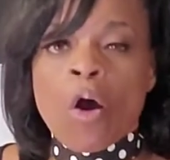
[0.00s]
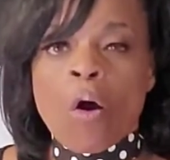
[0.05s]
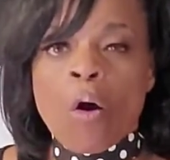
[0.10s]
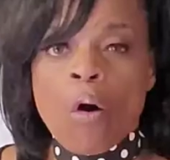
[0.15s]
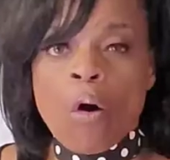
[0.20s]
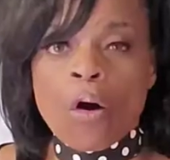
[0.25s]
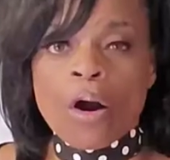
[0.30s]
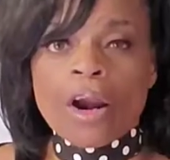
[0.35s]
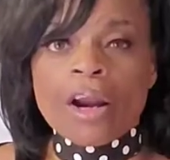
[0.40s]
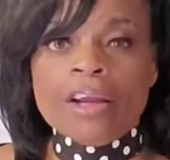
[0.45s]

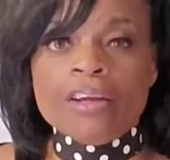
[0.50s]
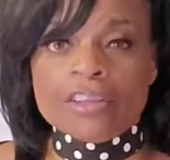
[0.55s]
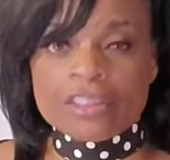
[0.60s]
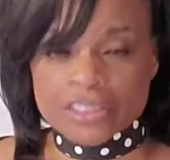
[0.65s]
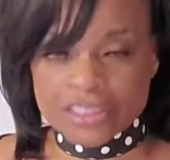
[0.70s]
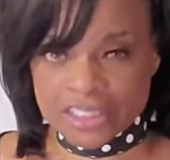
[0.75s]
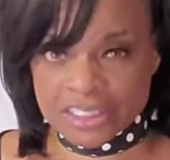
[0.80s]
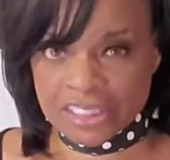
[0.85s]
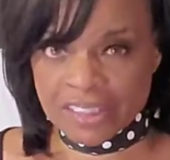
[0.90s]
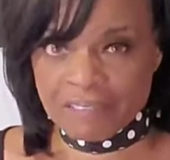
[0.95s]
or your
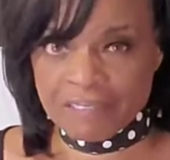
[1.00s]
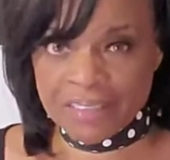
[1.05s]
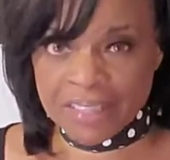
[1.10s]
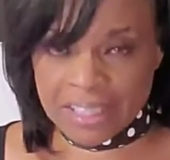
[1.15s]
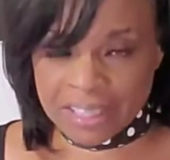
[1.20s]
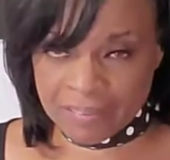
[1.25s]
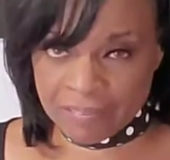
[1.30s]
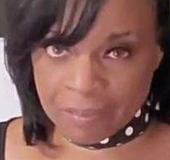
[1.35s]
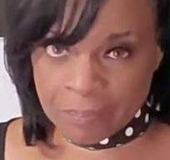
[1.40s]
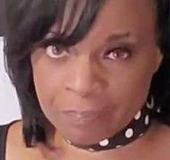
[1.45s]
certificate
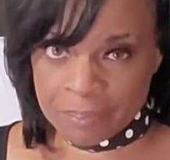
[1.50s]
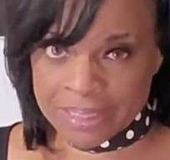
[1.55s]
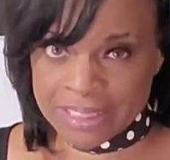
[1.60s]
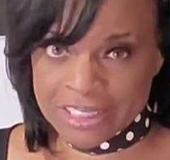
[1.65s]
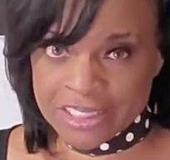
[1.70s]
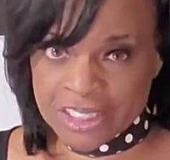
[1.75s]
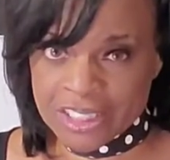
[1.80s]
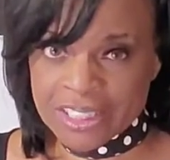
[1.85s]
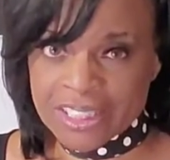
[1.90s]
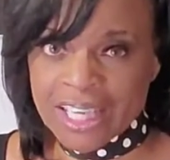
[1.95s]
of
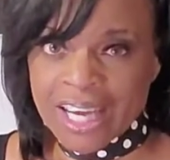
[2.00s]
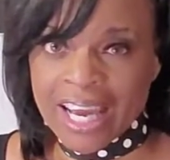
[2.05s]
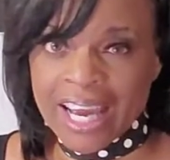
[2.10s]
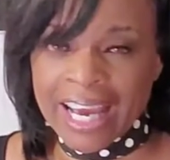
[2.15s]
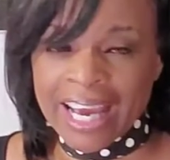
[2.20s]
completion,